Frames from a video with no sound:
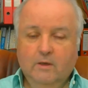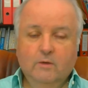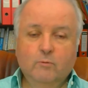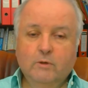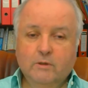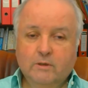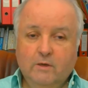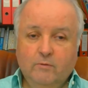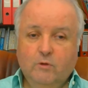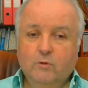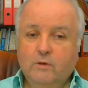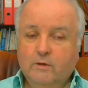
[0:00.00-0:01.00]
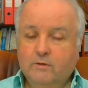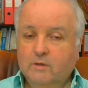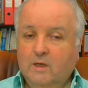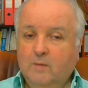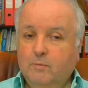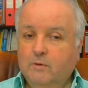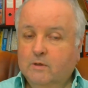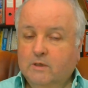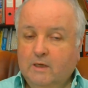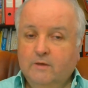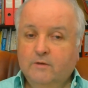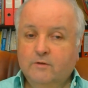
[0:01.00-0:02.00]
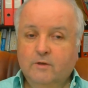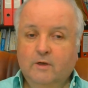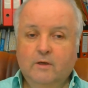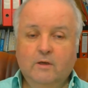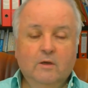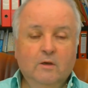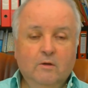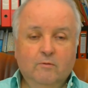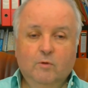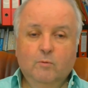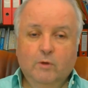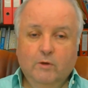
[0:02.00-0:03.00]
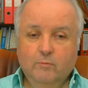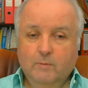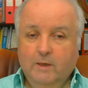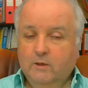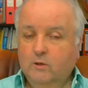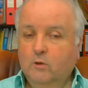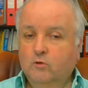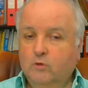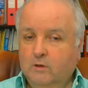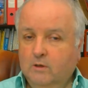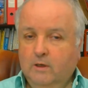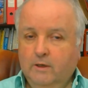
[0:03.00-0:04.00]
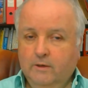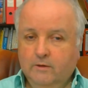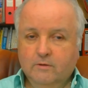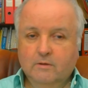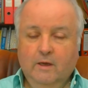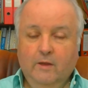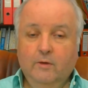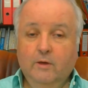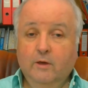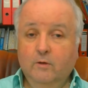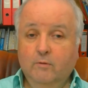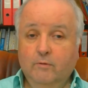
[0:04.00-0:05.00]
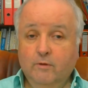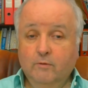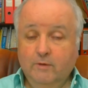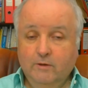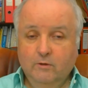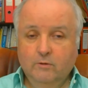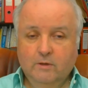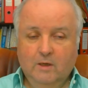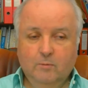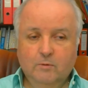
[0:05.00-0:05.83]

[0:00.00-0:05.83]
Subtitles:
And I will give you an example, a case study from one of my coaching clients at the end of this video tape.